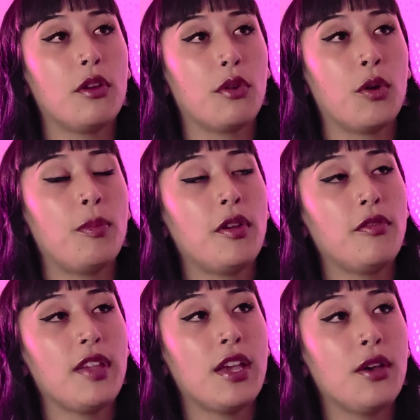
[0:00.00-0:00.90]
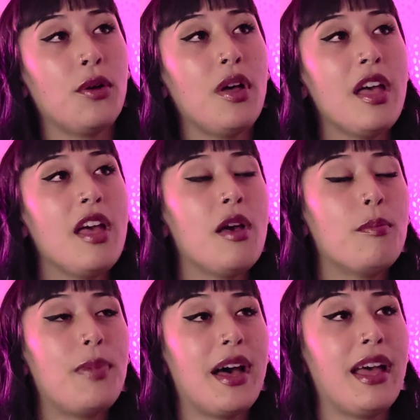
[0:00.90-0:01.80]
group of you,
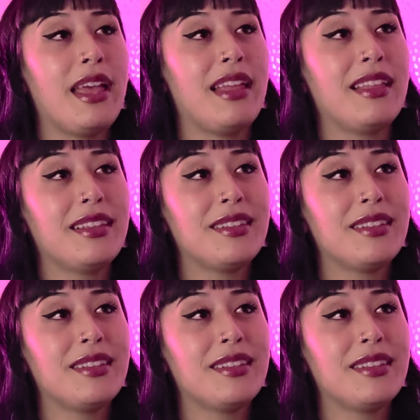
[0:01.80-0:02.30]
but